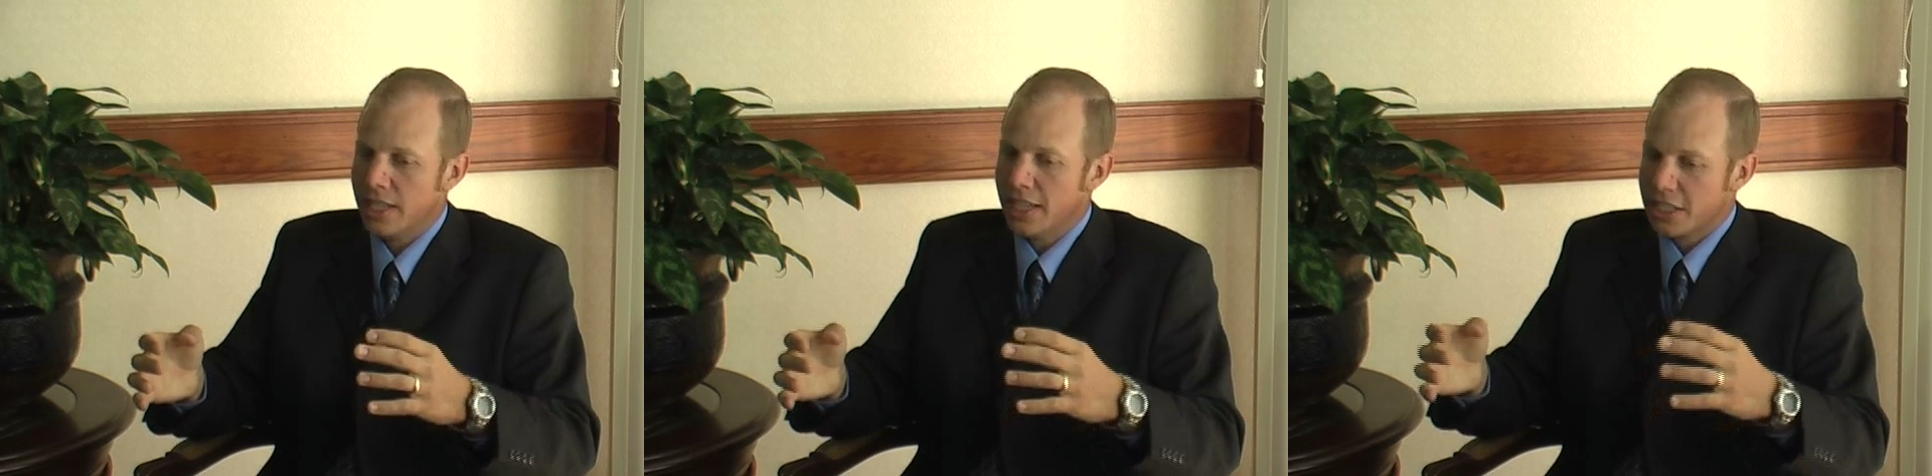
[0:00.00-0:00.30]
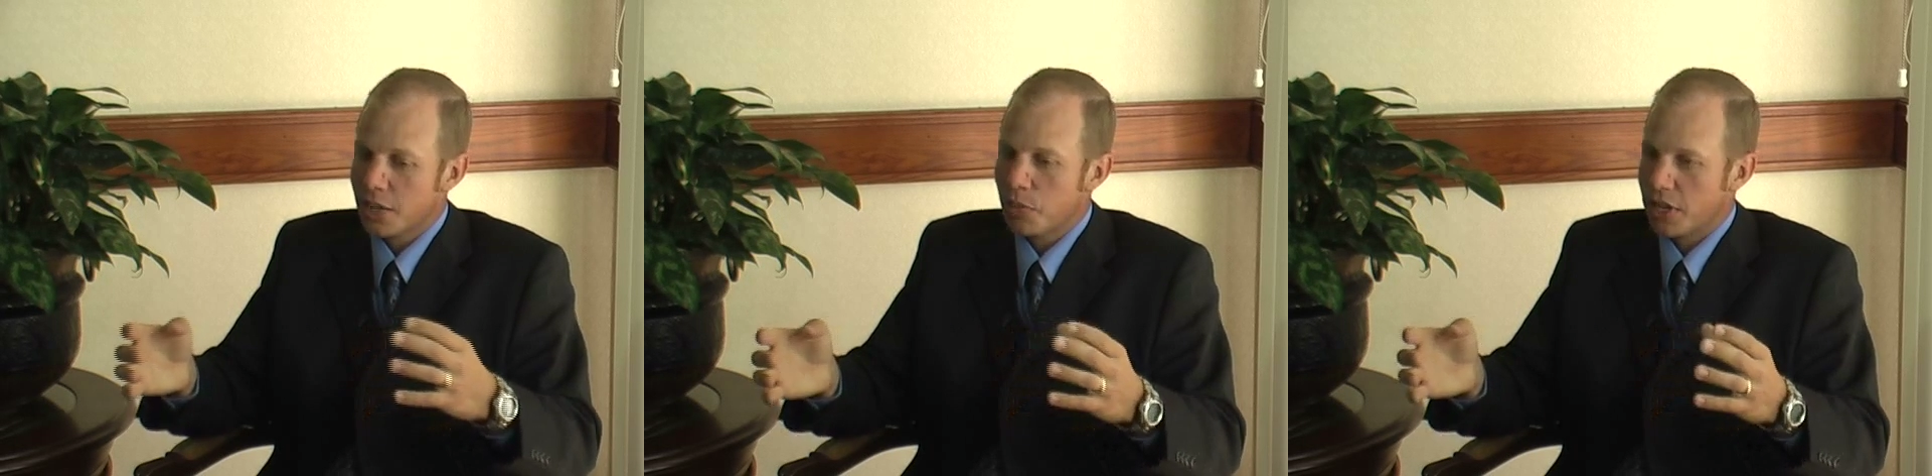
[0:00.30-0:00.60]

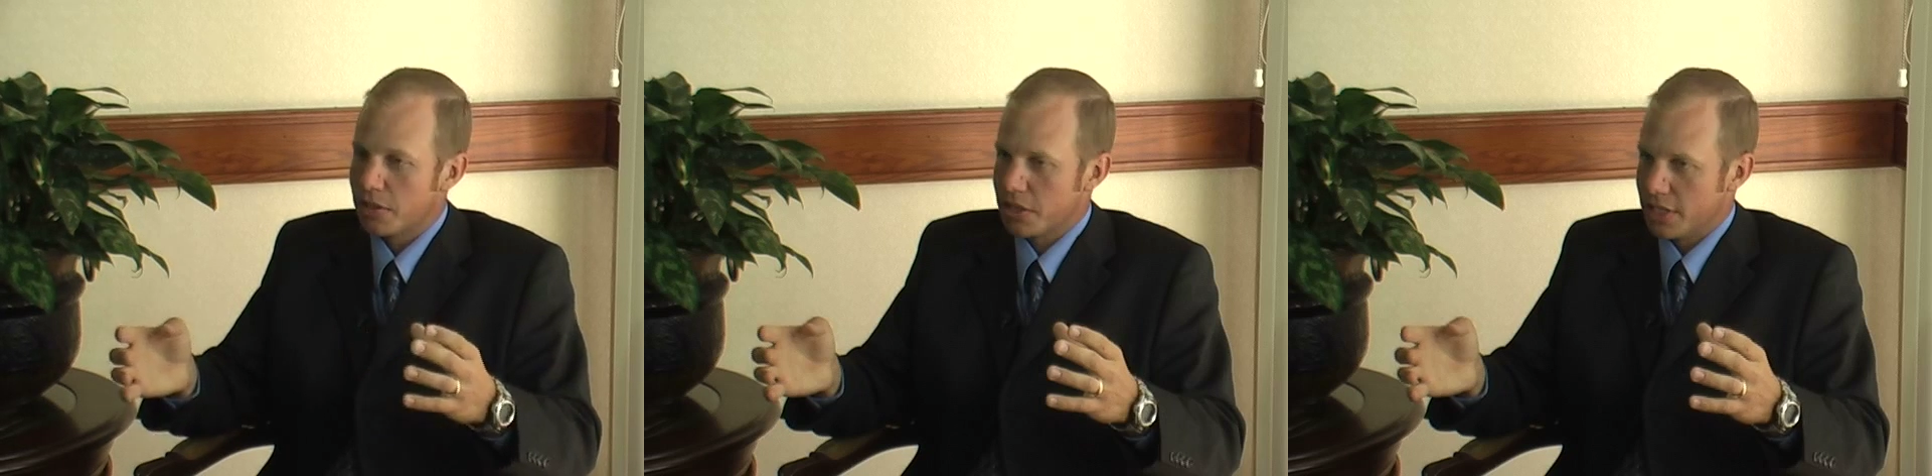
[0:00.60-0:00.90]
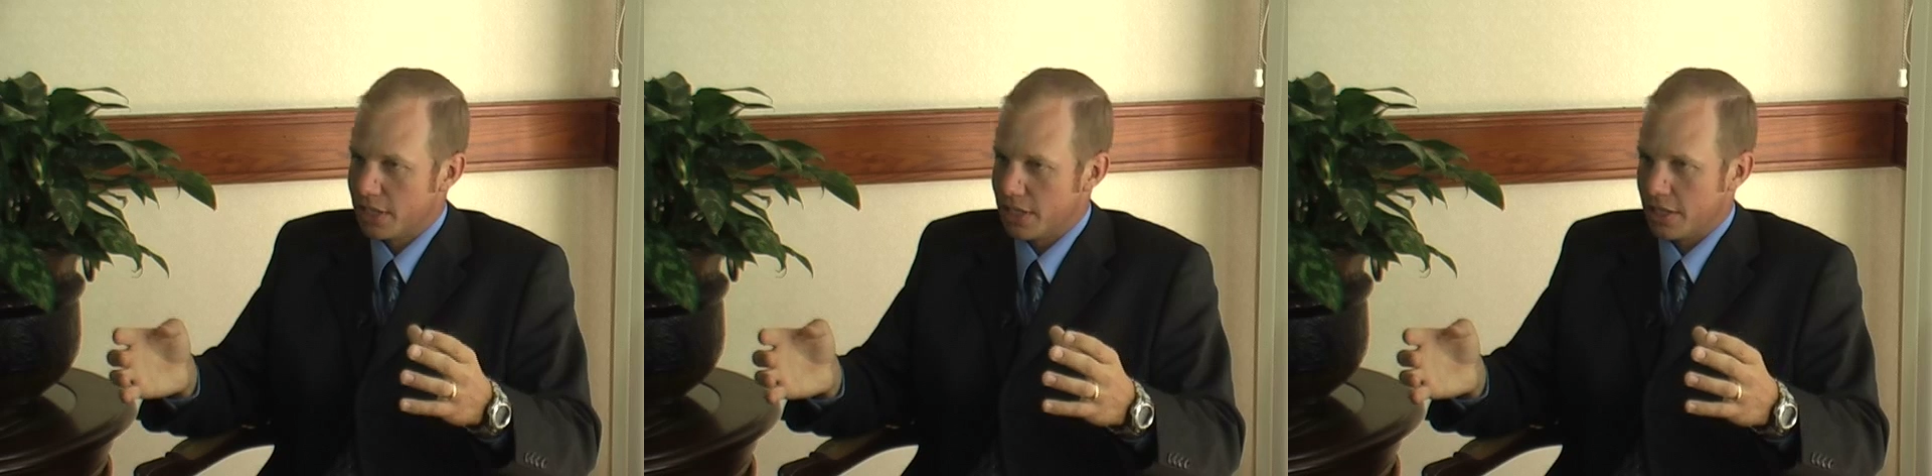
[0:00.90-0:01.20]
somewhat
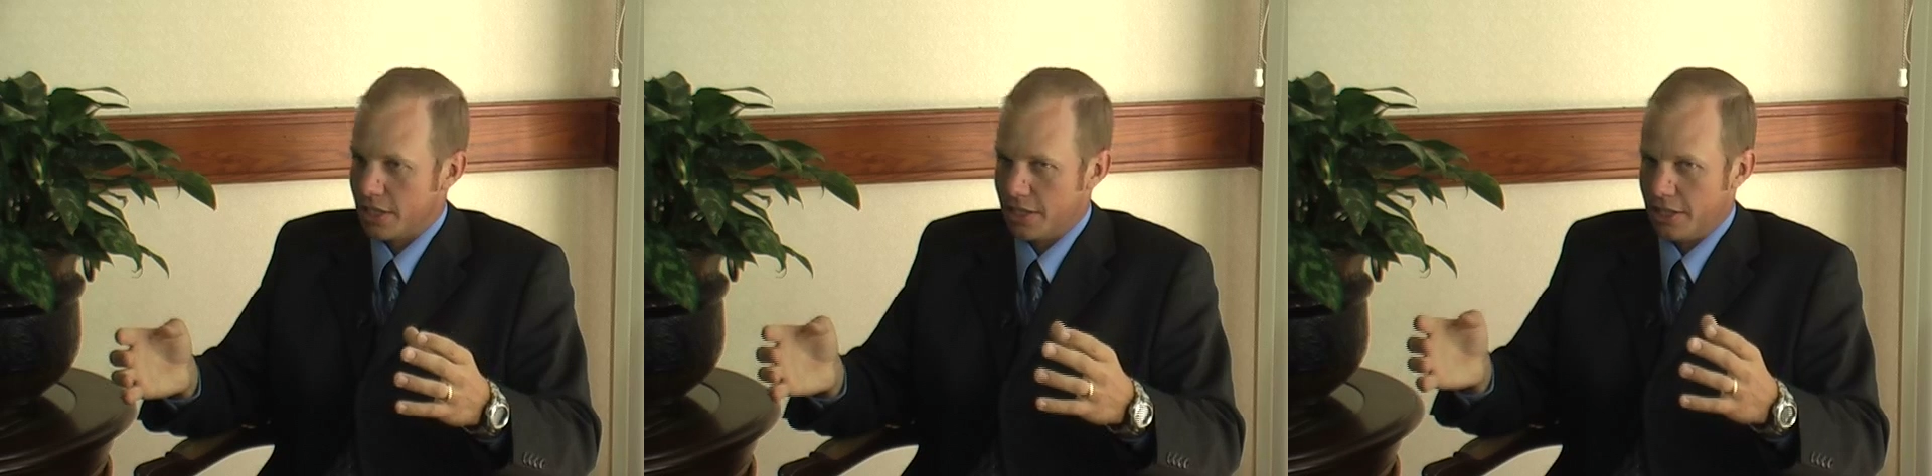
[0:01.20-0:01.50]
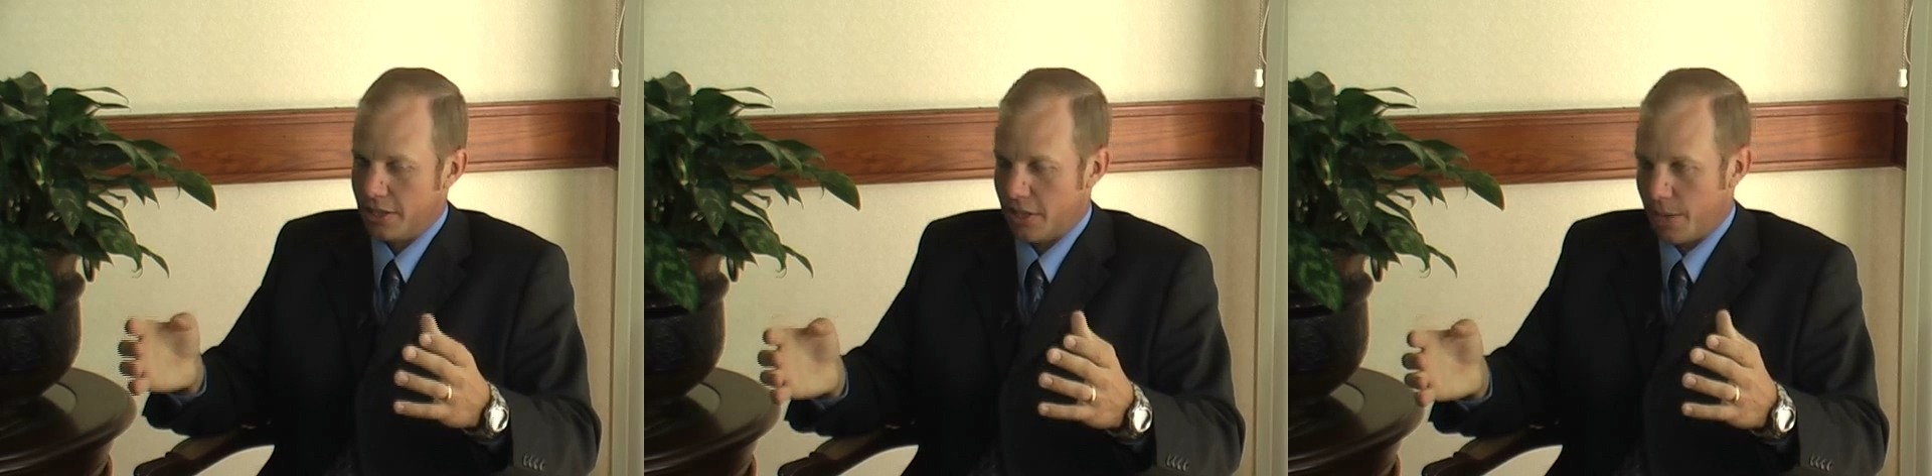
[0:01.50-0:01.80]
resistant to
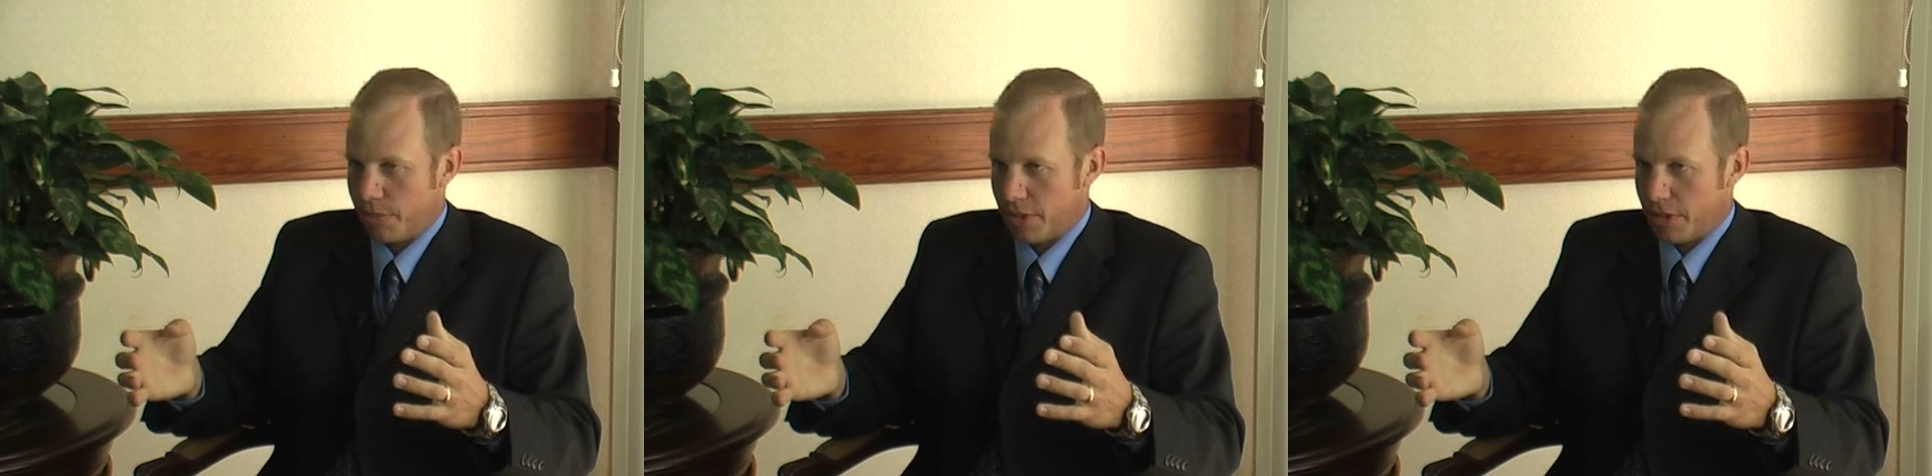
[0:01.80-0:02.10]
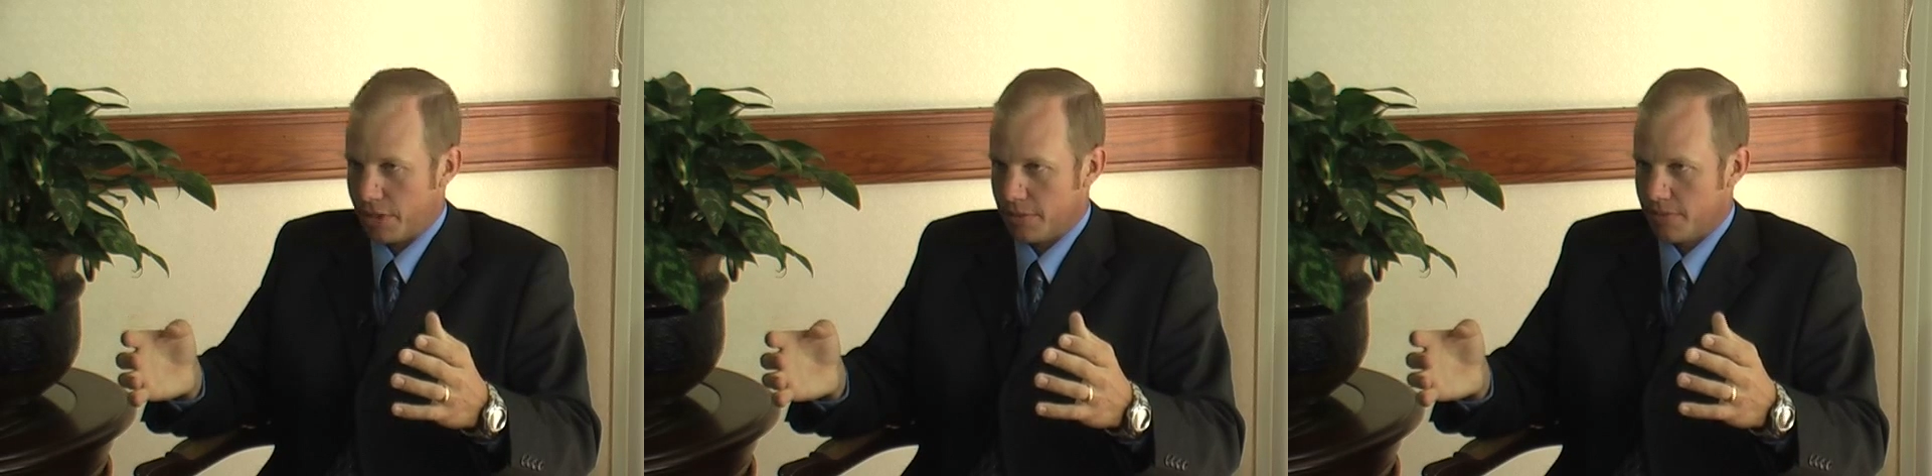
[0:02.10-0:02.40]
stripe rust.